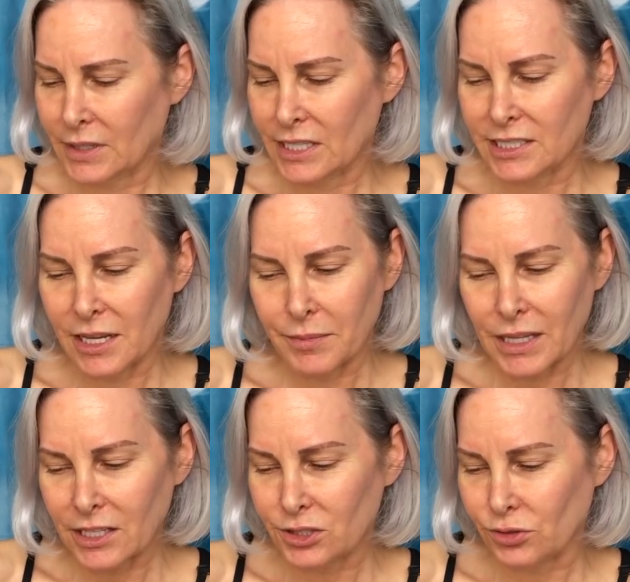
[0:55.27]
They sent
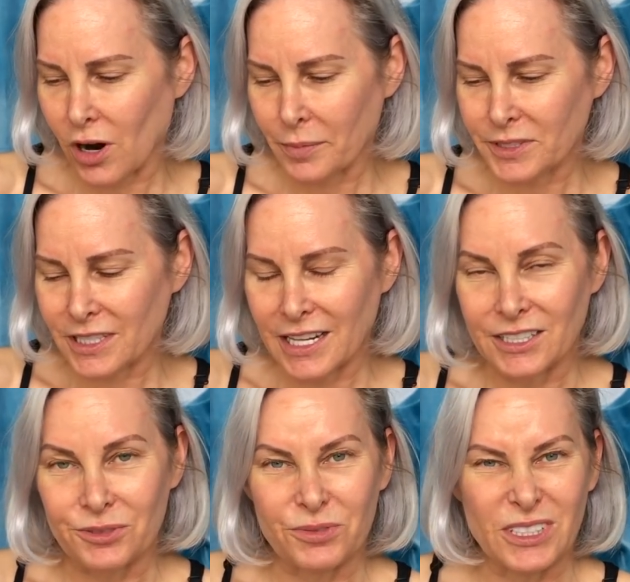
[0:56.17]
me these drops, and
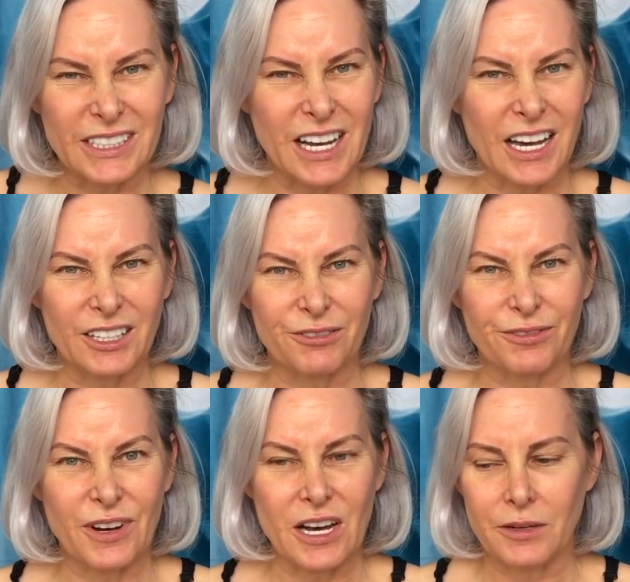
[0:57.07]
it's really kind of
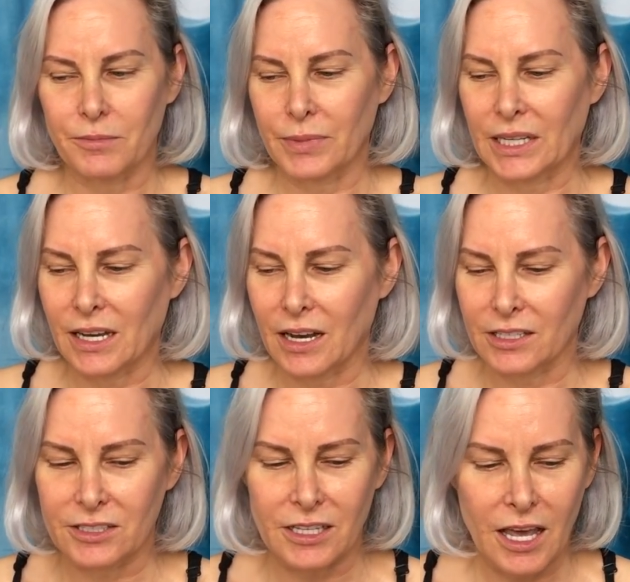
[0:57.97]
fun
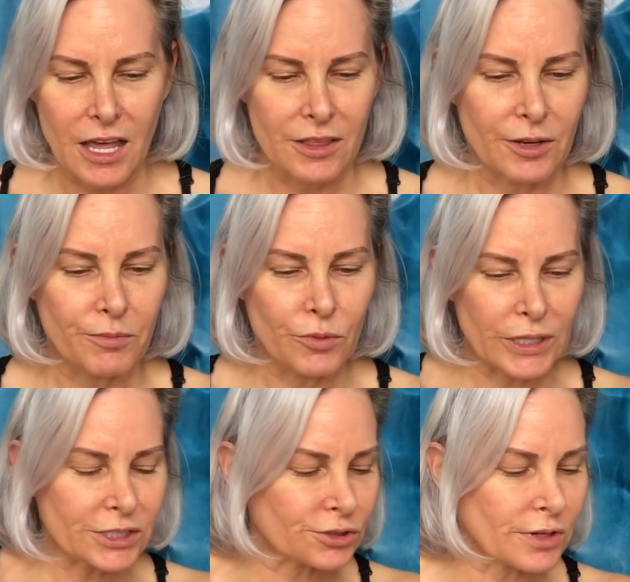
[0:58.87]
because the
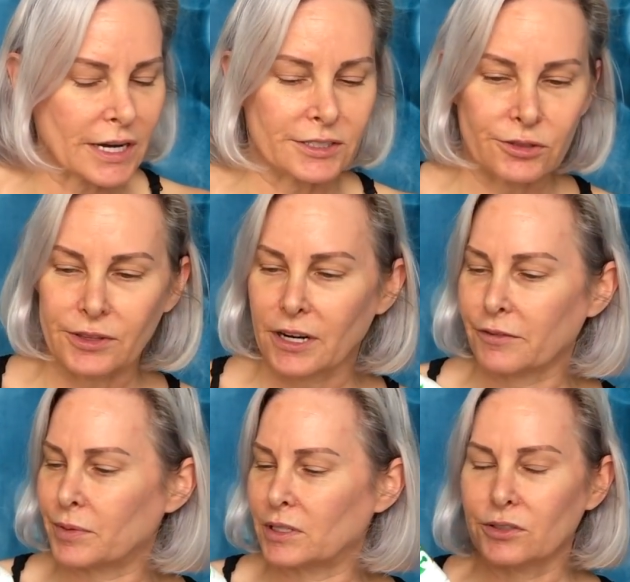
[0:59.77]
moisturizer that I've been